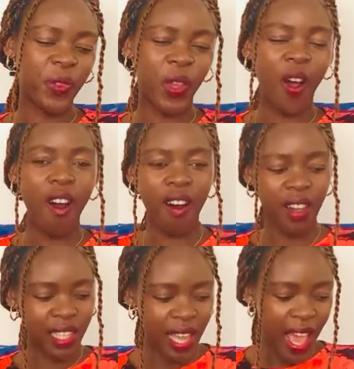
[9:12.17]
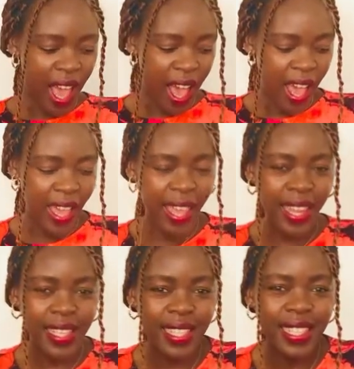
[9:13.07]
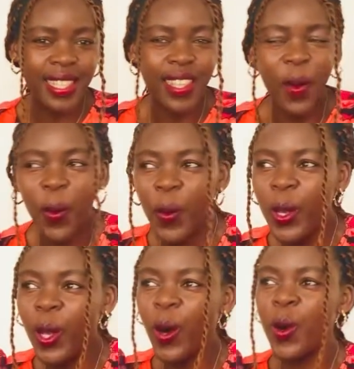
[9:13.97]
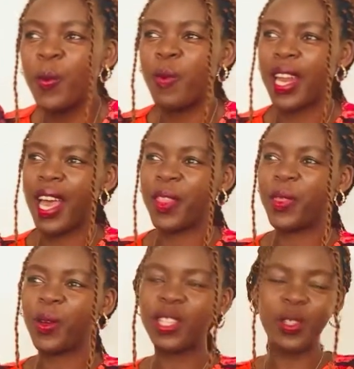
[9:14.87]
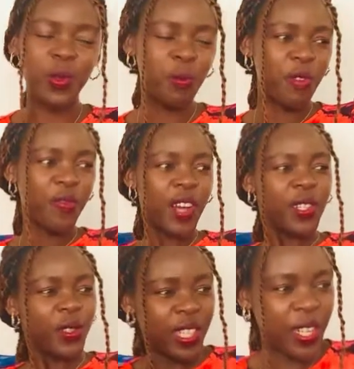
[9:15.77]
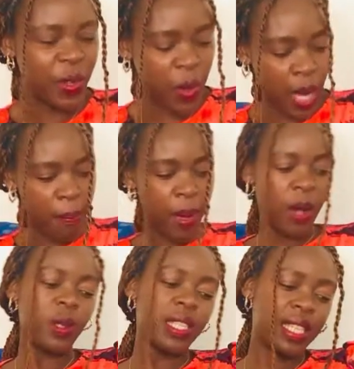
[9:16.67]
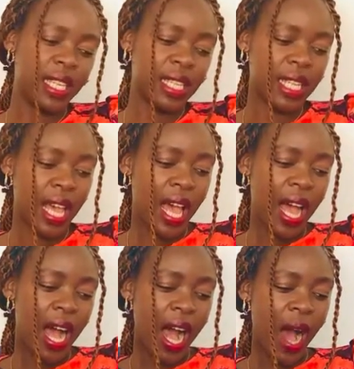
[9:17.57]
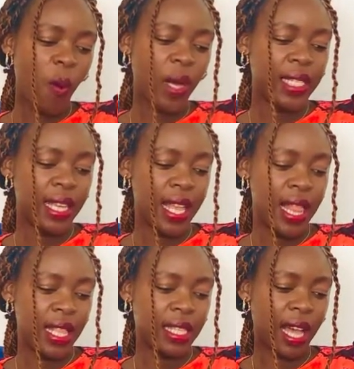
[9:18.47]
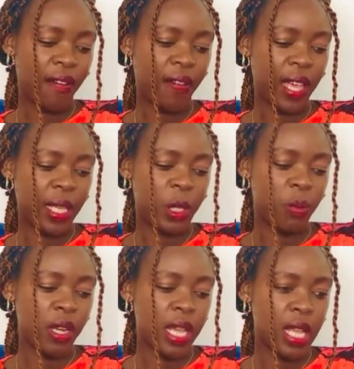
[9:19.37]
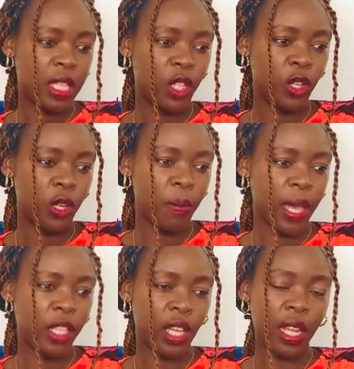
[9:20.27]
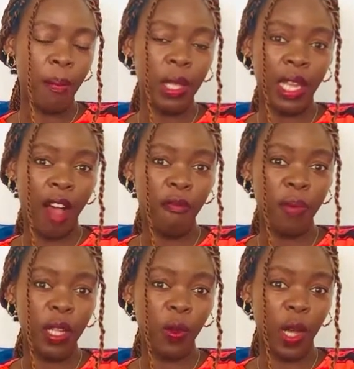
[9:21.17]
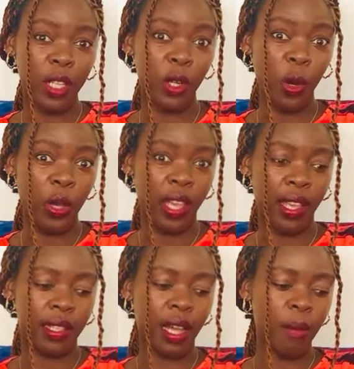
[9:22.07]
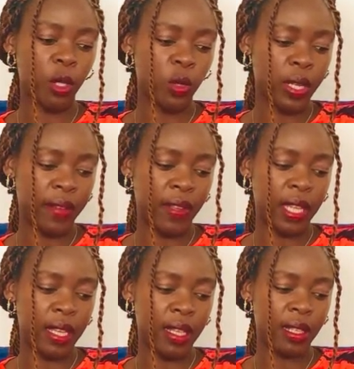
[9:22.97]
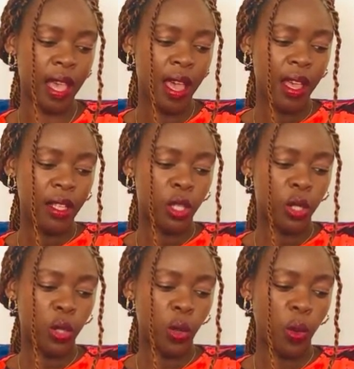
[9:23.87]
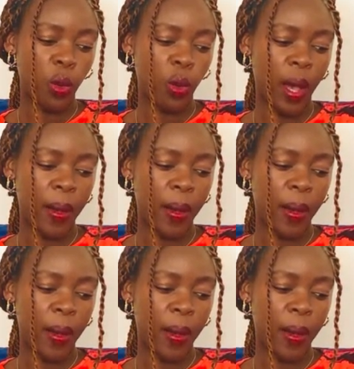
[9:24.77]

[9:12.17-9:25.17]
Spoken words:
God, it is so long, but I thought it would be fun to tell you all about it. What else have I experienced during my journey? I mean, I've been quite long here, it's coming to 11 years, so